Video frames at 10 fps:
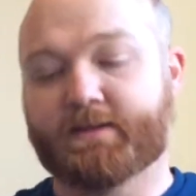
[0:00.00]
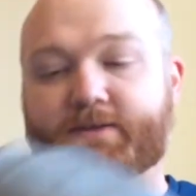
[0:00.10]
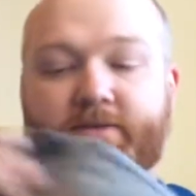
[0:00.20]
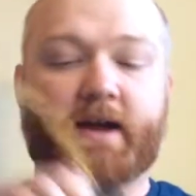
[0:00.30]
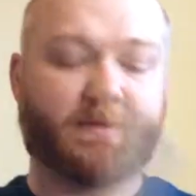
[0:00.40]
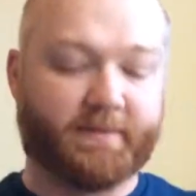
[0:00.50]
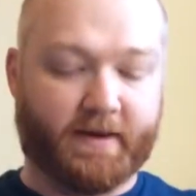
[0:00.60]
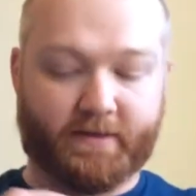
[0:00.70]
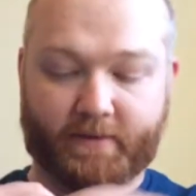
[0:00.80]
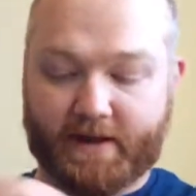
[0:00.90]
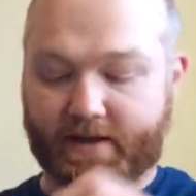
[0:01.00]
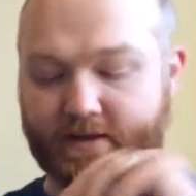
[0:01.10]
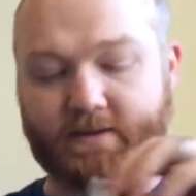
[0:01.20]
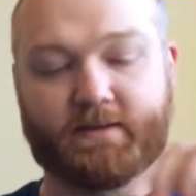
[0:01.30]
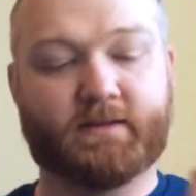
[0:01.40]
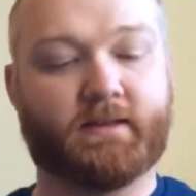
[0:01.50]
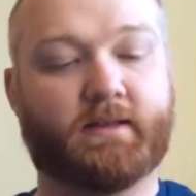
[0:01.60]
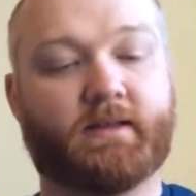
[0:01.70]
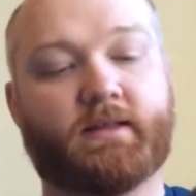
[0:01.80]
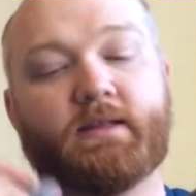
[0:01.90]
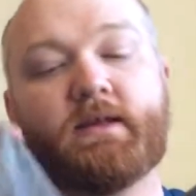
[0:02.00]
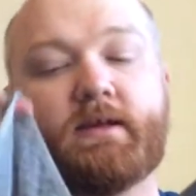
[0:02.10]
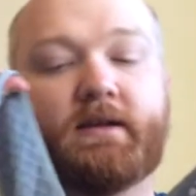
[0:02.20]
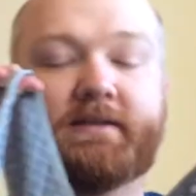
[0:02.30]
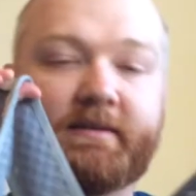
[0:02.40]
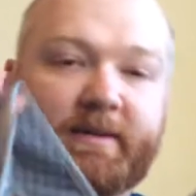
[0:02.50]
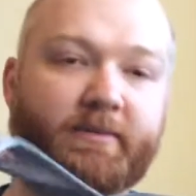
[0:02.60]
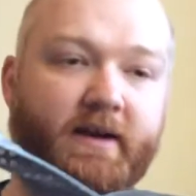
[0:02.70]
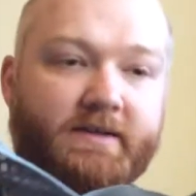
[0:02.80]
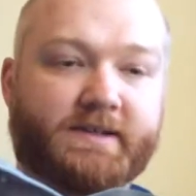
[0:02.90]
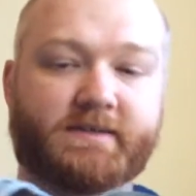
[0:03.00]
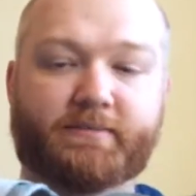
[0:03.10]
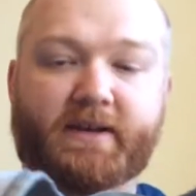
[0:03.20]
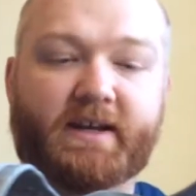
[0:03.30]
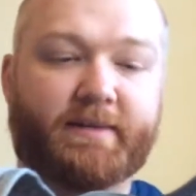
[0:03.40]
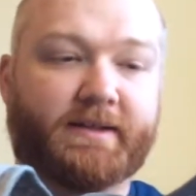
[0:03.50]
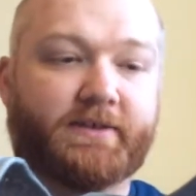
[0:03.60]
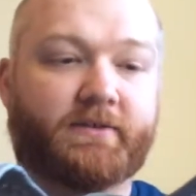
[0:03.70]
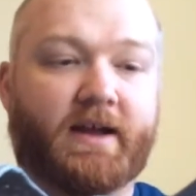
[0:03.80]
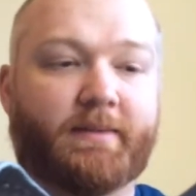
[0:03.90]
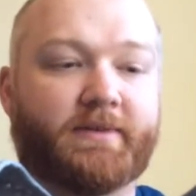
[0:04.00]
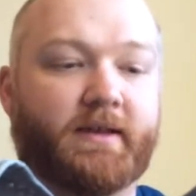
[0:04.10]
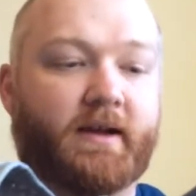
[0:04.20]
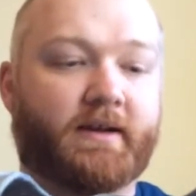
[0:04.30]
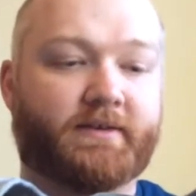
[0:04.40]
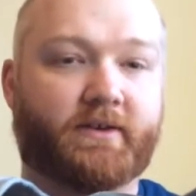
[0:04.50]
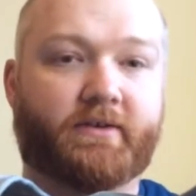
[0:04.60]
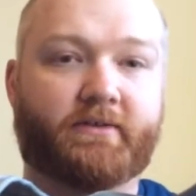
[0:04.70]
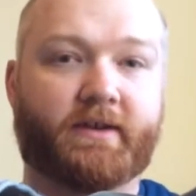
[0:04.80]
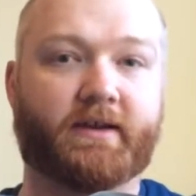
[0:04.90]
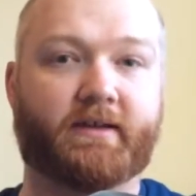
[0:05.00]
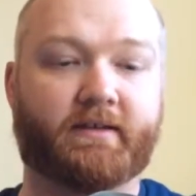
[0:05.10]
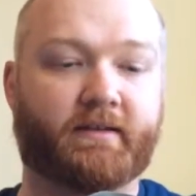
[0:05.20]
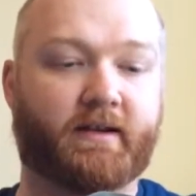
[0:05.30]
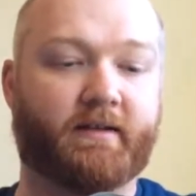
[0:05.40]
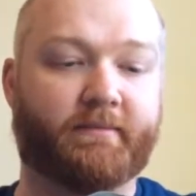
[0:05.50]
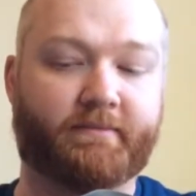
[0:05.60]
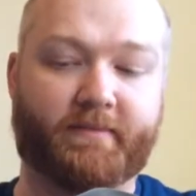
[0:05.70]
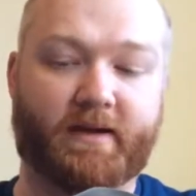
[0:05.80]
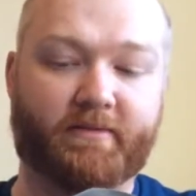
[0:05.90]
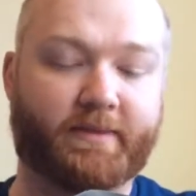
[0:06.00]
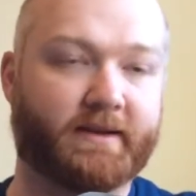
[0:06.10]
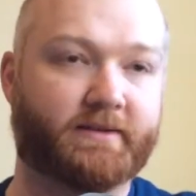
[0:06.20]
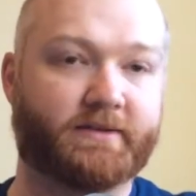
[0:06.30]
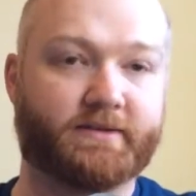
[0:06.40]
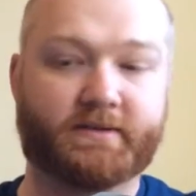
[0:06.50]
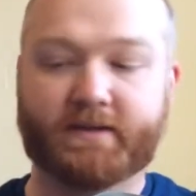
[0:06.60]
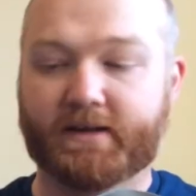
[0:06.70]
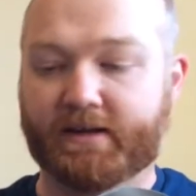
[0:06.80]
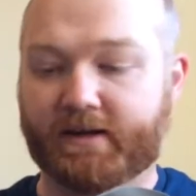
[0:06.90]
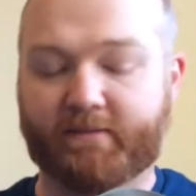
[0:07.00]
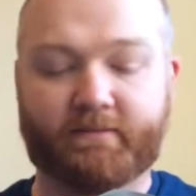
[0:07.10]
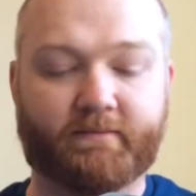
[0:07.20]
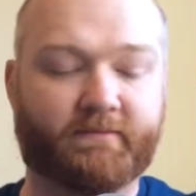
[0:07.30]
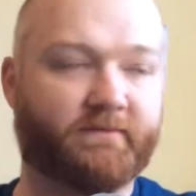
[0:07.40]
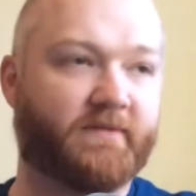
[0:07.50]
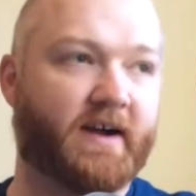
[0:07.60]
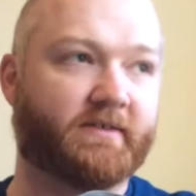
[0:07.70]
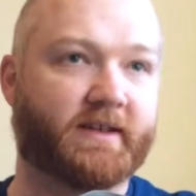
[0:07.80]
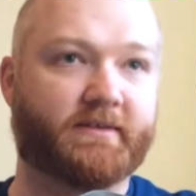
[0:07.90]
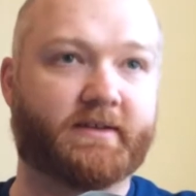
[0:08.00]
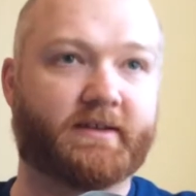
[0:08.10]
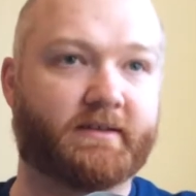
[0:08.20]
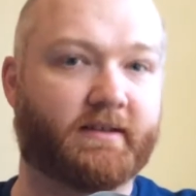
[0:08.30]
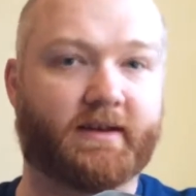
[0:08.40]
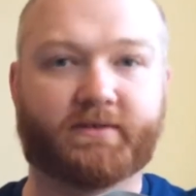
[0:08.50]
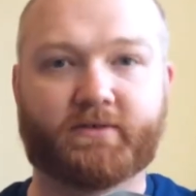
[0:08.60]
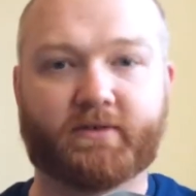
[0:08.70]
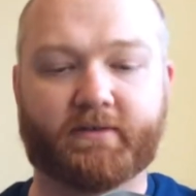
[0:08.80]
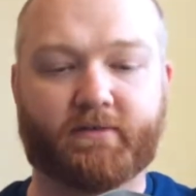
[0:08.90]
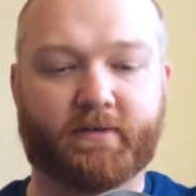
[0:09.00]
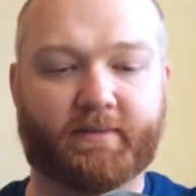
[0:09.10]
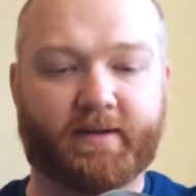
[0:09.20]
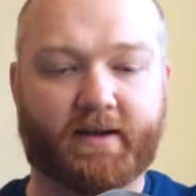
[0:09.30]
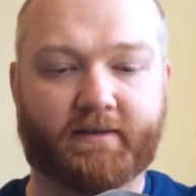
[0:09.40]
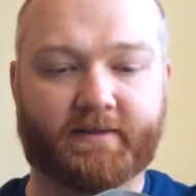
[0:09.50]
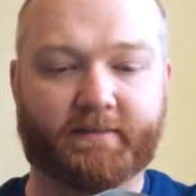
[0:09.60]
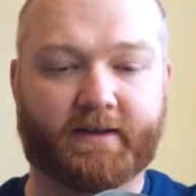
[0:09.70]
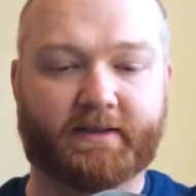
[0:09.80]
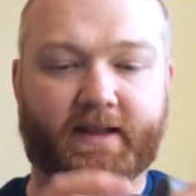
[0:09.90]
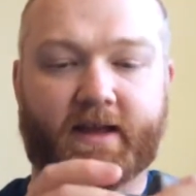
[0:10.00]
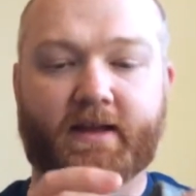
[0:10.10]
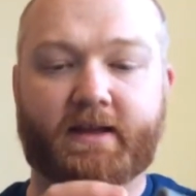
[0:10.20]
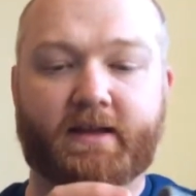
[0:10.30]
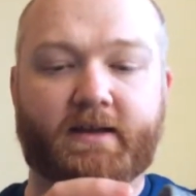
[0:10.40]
The straps, by the way, some people actually complain about the straps. I don't, and I'm a big dude. I'm 5'11 and like 240 pounds, something like that.